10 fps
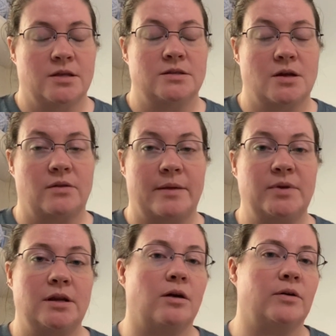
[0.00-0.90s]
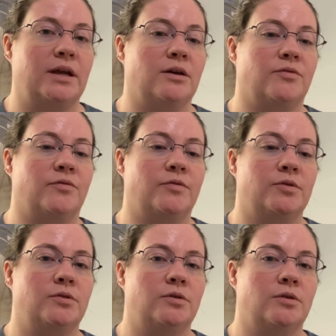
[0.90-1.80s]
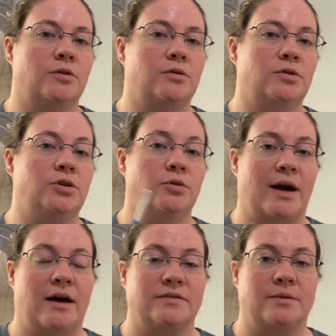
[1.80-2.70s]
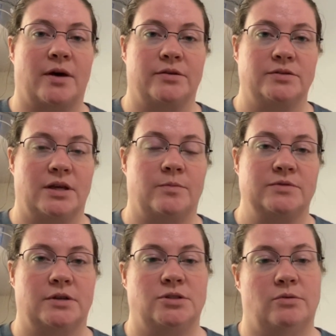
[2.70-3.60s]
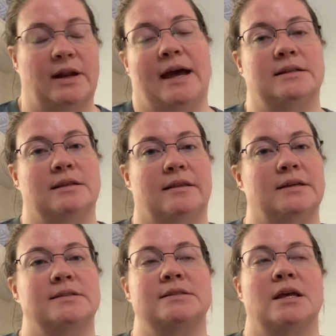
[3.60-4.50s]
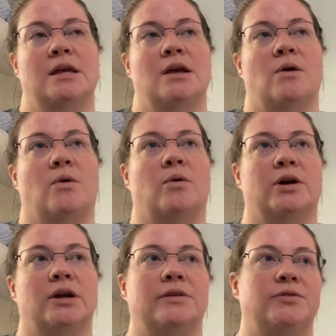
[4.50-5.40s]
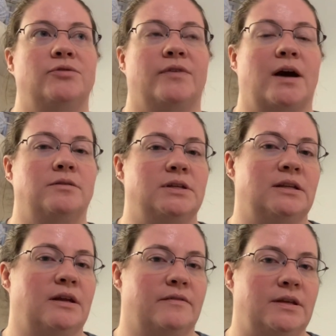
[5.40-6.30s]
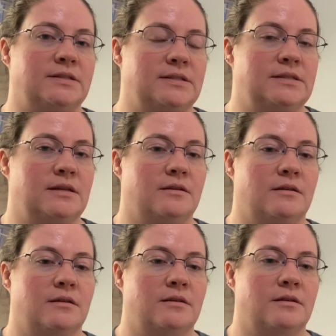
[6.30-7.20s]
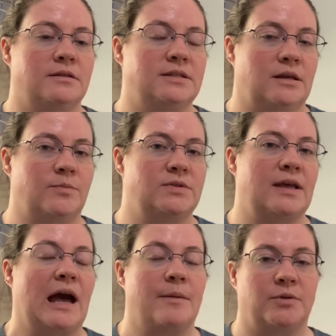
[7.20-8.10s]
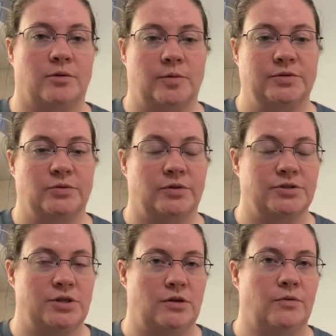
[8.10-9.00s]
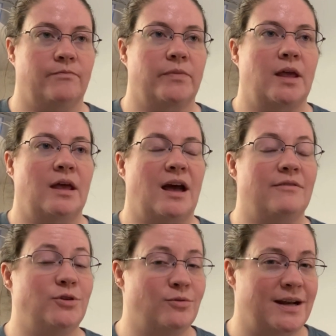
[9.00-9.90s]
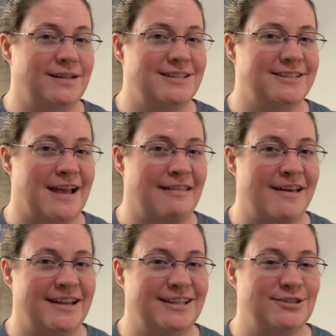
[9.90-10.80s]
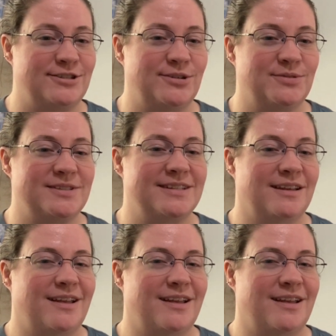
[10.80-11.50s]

So let me know if you have some other tips that you would add to this, or if you found any of these tips applicable towards you. Have you run into dye lot issues?